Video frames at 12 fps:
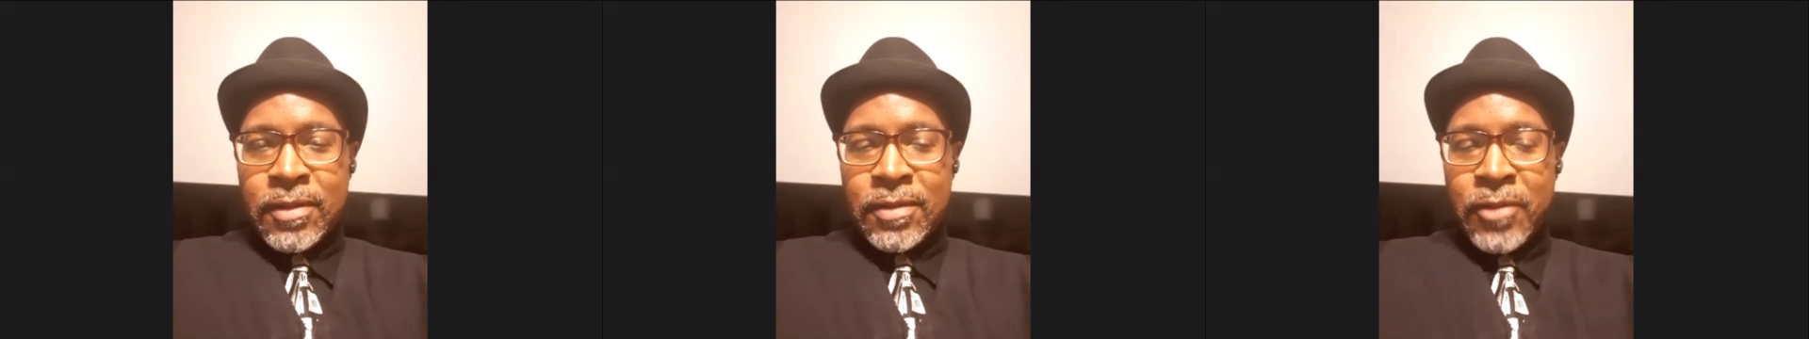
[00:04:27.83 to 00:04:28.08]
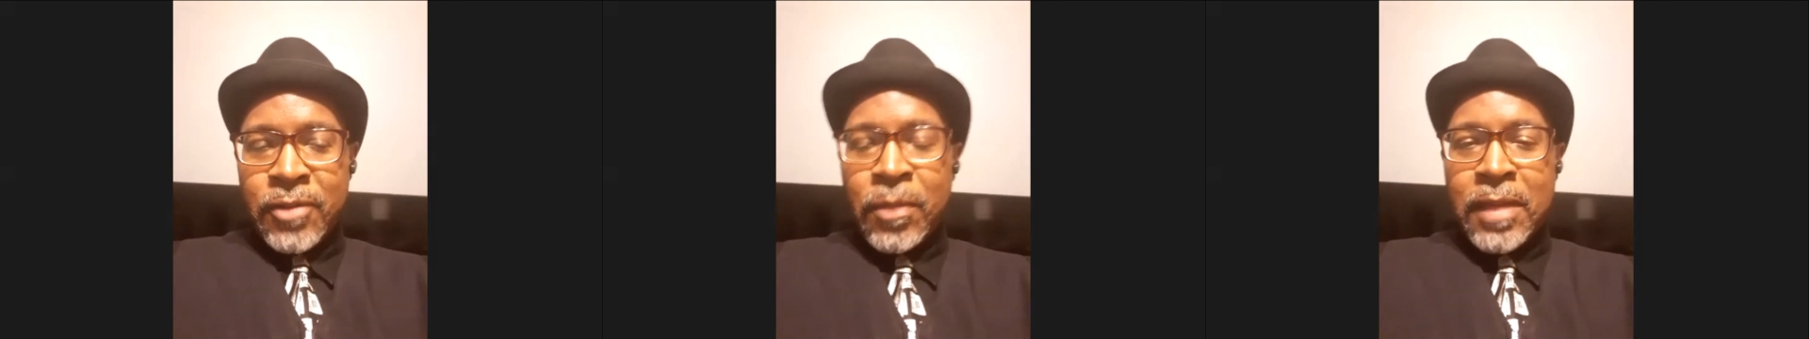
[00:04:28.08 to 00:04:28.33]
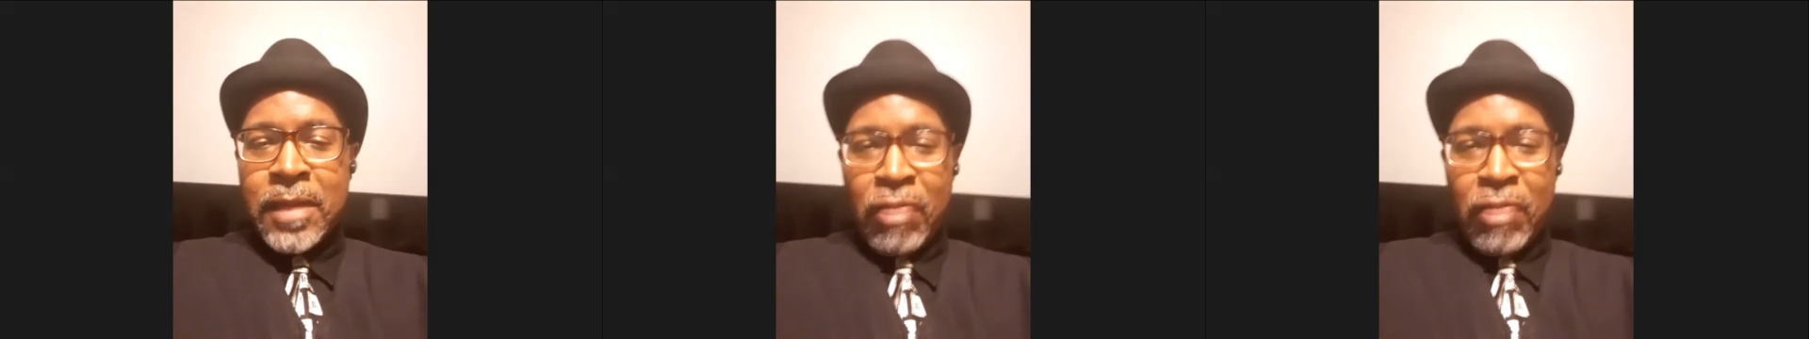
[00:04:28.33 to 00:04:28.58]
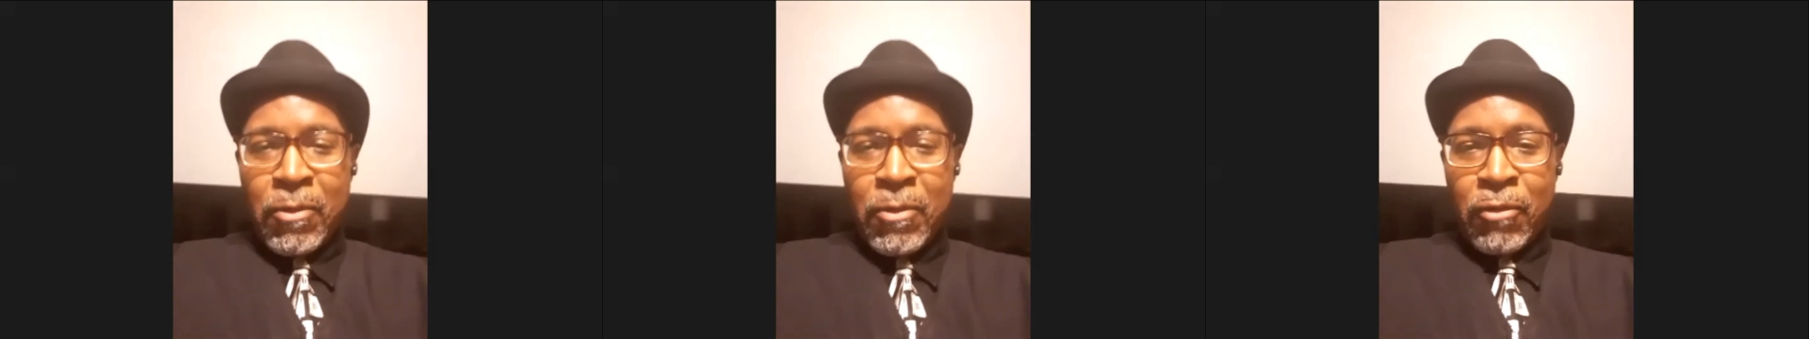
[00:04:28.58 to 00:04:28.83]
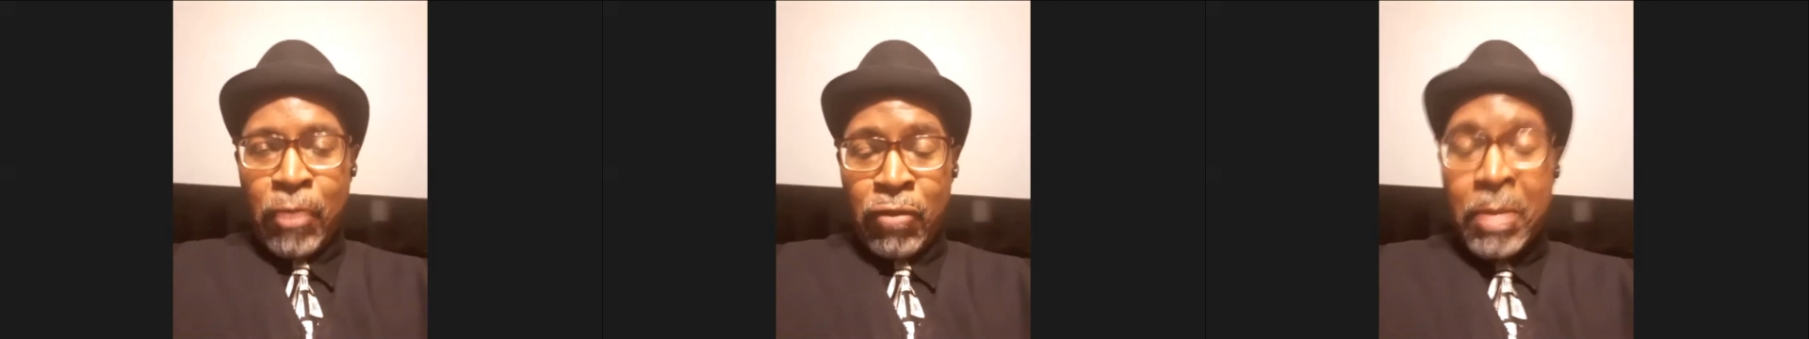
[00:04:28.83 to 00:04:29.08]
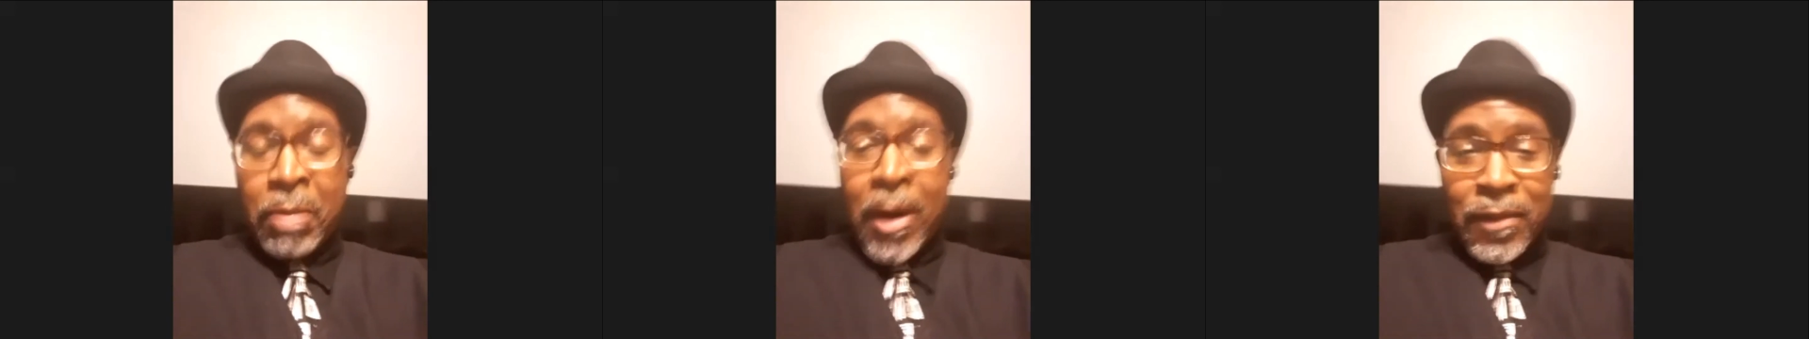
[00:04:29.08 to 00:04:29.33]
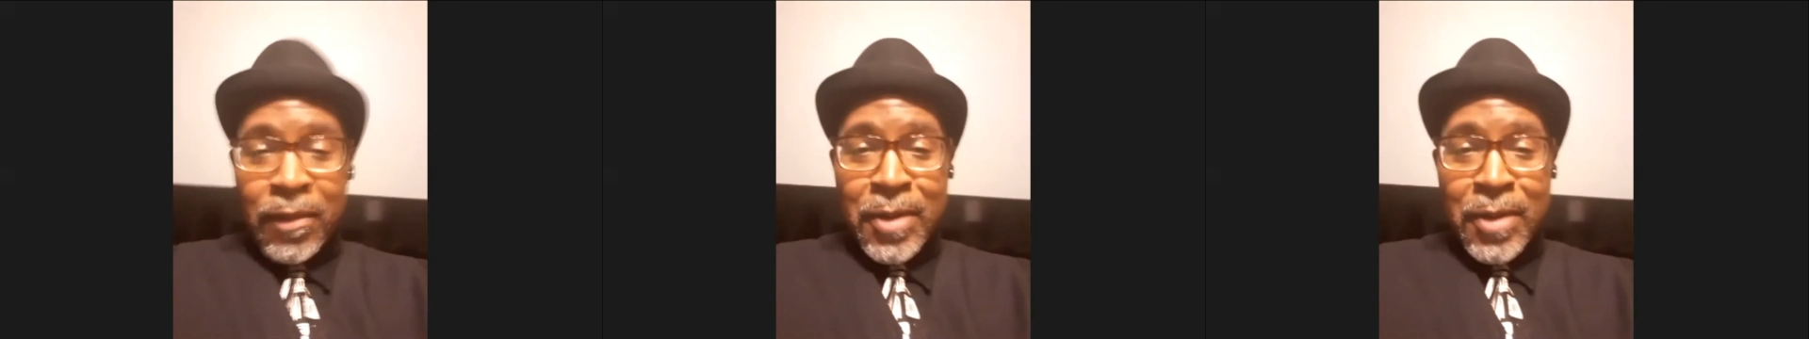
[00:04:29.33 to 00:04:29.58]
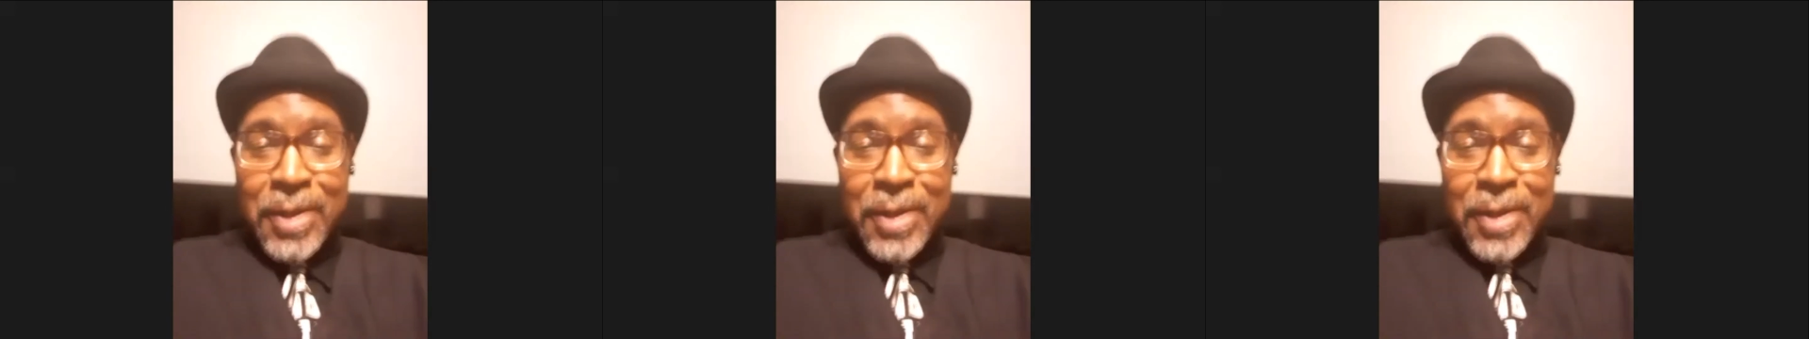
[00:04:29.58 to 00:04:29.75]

certain things rub off on you.